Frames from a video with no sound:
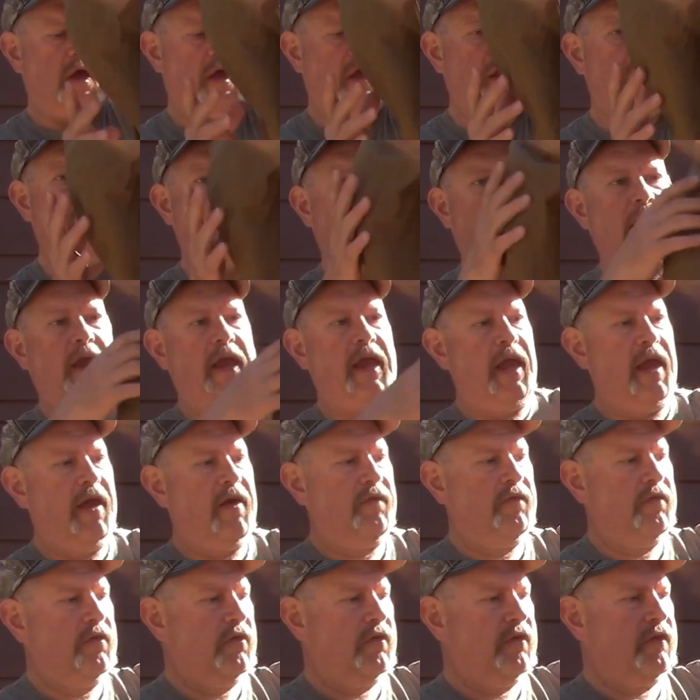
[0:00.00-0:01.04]
They
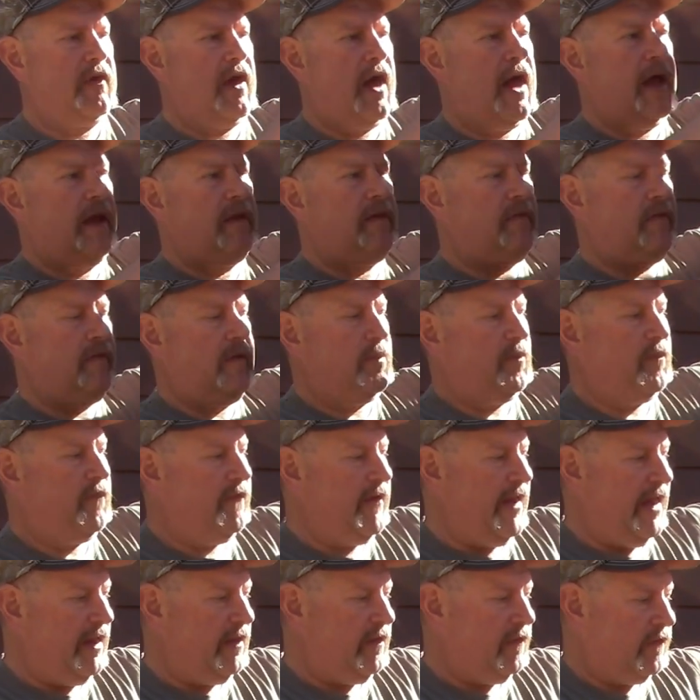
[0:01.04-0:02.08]
have the side zip
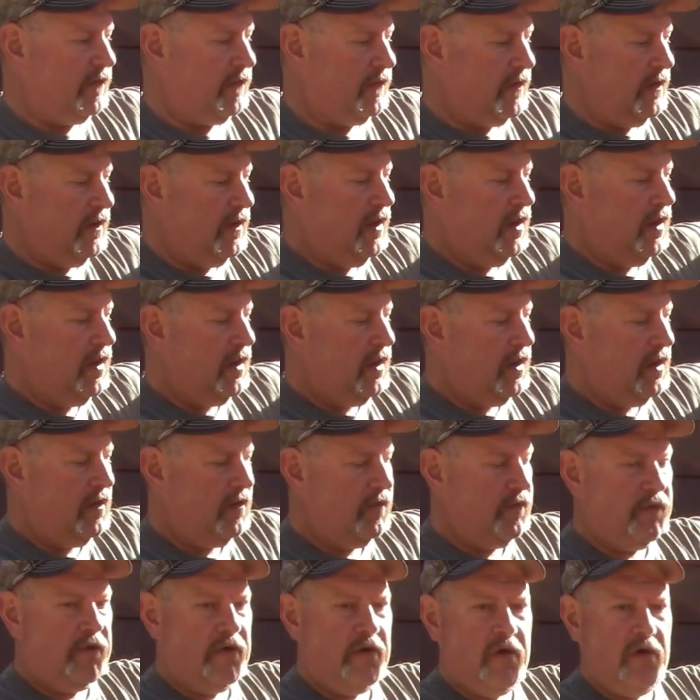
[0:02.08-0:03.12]
vents for